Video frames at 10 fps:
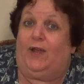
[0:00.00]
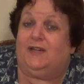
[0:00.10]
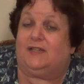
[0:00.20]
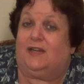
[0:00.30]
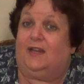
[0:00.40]

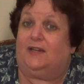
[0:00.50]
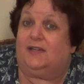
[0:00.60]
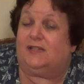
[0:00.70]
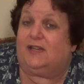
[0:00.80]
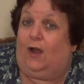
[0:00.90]
ways to get
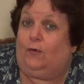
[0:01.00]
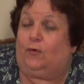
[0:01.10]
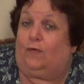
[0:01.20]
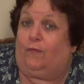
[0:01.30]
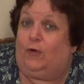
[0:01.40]

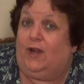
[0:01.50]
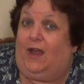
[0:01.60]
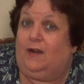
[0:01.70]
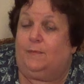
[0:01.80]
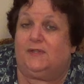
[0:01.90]
discounted or free
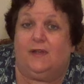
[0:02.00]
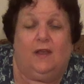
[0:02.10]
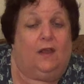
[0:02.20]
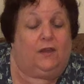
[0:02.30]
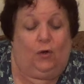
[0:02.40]
items.
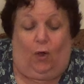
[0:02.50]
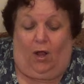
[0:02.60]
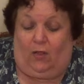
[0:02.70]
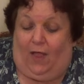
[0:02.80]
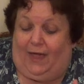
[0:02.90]
You know,
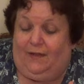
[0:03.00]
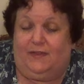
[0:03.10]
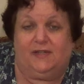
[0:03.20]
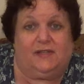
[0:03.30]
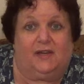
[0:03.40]
a lot of
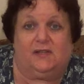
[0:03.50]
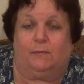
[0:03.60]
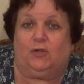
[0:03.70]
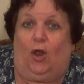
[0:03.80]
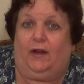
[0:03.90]
these things
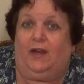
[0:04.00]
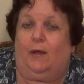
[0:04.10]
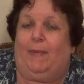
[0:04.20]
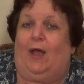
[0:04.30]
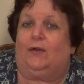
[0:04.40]
I'm talking
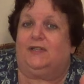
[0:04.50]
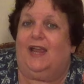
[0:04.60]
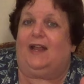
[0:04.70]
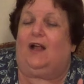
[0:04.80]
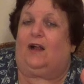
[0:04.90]
about
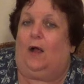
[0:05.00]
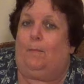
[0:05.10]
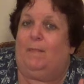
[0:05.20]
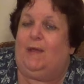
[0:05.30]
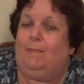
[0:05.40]
take a
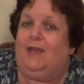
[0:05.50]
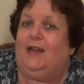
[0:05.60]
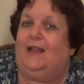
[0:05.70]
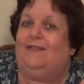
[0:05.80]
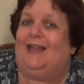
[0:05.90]

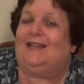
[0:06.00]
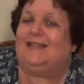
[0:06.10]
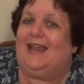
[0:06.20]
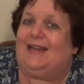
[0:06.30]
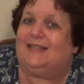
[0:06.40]
commitment and they
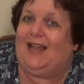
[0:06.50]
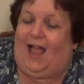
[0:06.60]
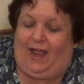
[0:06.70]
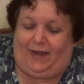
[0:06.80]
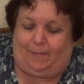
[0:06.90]
take
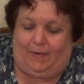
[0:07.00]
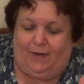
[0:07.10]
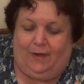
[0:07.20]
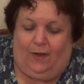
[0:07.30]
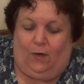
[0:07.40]
time.
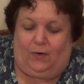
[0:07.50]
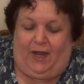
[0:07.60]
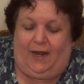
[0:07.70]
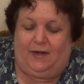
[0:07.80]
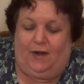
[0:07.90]

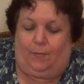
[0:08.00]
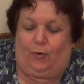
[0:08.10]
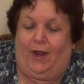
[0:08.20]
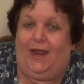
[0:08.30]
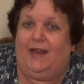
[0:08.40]
Okay,
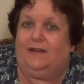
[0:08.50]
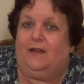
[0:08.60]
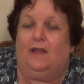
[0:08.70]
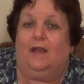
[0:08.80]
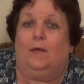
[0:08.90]
number eight,
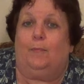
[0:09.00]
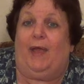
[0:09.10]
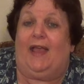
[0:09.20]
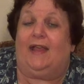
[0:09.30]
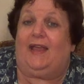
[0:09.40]

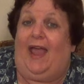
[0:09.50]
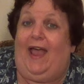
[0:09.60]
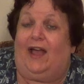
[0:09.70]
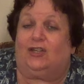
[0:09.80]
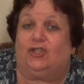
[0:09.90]
pay
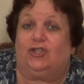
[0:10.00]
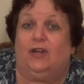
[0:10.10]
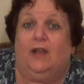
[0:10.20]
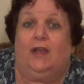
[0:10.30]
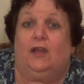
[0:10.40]
cash.
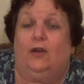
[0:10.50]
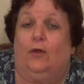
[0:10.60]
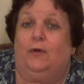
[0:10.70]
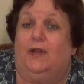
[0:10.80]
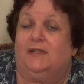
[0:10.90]
You
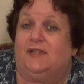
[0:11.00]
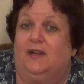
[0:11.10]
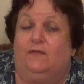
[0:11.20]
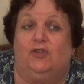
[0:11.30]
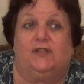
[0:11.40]
know, and
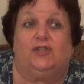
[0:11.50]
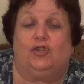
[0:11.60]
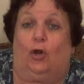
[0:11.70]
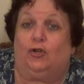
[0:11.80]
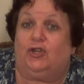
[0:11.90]
instead of just
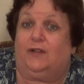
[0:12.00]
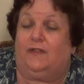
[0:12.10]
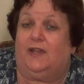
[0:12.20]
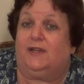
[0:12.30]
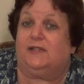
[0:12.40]
charging
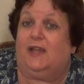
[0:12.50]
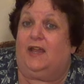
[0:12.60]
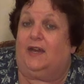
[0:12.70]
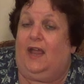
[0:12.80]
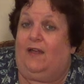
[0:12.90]
things
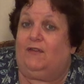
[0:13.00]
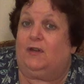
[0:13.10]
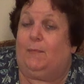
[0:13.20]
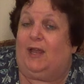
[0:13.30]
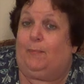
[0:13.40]
and
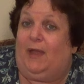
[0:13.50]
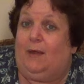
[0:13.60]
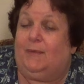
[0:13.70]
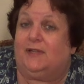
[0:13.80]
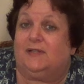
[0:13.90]
having to make
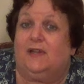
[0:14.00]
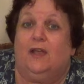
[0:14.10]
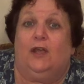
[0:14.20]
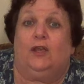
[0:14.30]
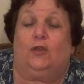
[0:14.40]
payments,
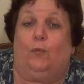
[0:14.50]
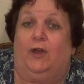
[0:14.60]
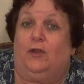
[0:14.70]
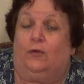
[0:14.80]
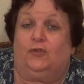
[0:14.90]

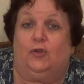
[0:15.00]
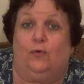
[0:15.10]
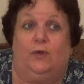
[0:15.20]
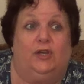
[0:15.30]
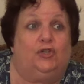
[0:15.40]
what you'll
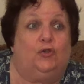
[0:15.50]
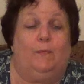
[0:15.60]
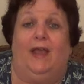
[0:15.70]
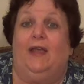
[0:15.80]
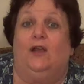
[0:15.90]
do is you
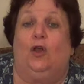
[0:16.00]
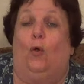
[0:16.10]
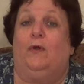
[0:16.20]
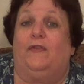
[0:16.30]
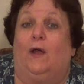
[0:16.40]
may
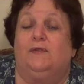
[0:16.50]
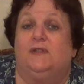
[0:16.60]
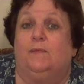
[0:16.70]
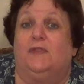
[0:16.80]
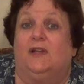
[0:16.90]
go without
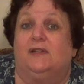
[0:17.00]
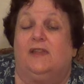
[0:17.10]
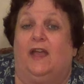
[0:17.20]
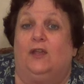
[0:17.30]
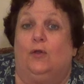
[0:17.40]
some things
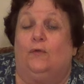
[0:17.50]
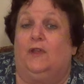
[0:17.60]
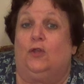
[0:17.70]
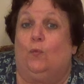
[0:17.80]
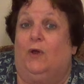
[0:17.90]
that year
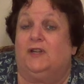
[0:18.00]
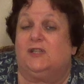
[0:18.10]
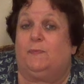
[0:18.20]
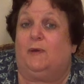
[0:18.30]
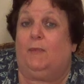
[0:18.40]
that you wanted to
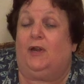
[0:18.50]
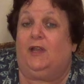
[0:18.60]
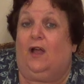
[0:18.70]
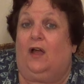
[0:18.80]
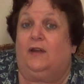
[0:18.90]
spend
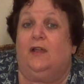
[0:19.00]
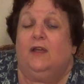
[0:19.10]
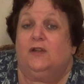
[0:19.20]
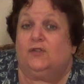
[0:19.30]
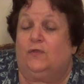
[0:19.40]
money on
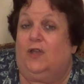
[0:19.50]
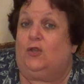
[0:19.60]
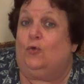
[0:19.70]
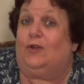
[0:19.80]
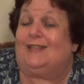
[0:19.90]
so
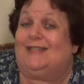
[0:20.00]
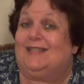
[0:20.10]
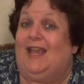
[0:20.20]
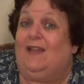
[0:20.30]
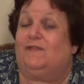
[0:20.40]
that you could
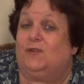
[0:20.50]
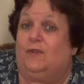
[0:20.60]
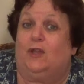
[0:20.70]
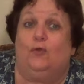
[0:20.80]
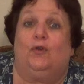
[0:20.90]
save, so
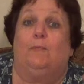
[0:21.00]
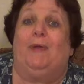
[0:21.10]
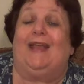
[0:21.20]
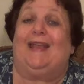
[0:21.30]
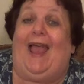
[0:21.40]
that you could
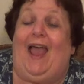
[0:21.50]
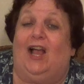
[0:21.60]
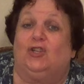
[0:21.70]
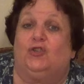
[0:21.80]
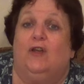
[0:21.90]
pay
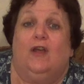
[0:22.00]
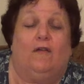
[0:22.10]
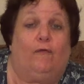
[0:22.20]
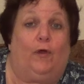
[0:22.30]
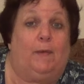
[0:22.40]
cash
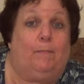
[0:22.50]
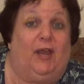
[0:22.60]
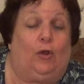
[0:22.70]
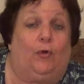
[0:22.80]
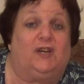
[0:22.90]
for a
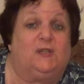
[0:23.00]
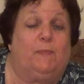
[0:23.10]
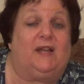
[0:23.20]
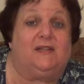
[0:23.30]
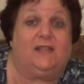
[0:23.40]
bigger
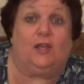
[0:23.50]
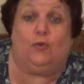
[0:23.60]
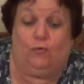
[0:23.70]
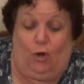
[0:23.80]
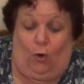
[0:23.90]
expense that
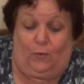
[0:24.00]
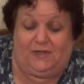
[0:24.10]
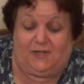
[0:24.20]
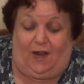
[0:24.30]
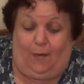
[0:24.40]
you know
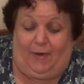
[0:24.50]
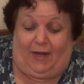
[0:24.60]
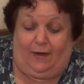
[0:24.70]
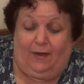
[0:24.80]
is coming.